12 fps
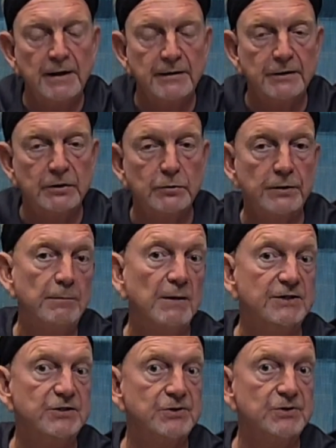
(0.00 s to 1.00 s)
The 3
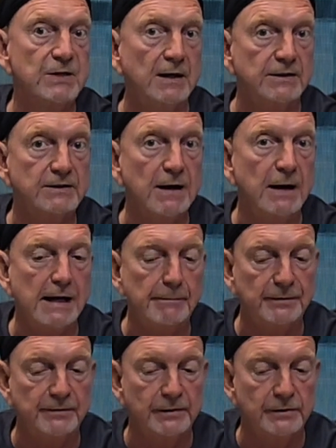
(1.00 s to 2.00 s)
muscles on
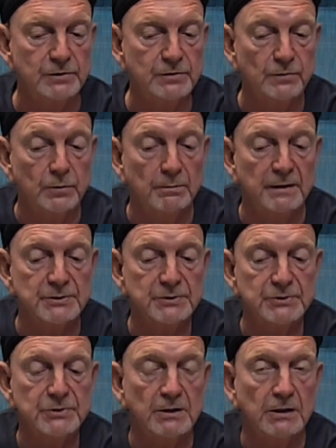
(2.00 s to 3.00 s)
top of those 4
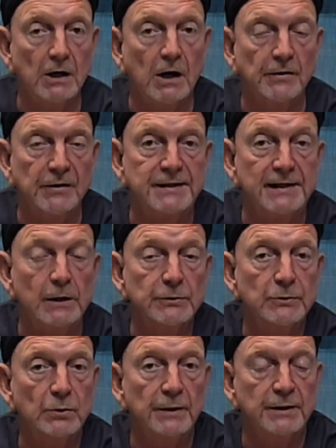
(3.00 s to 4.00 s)
muscles are called the
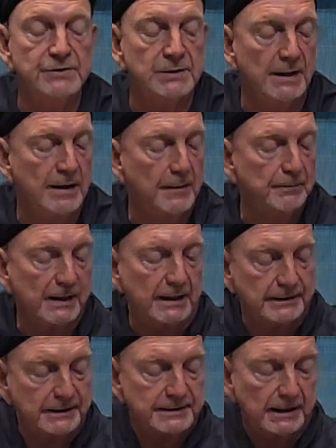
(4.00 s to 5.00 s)
deltoids.
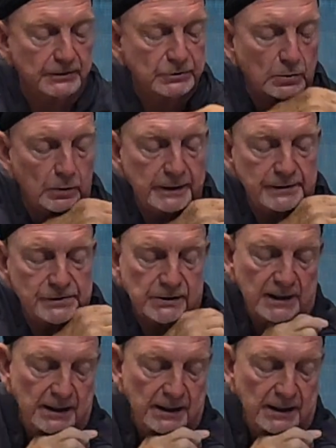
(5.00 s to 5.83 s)
And the deltoids,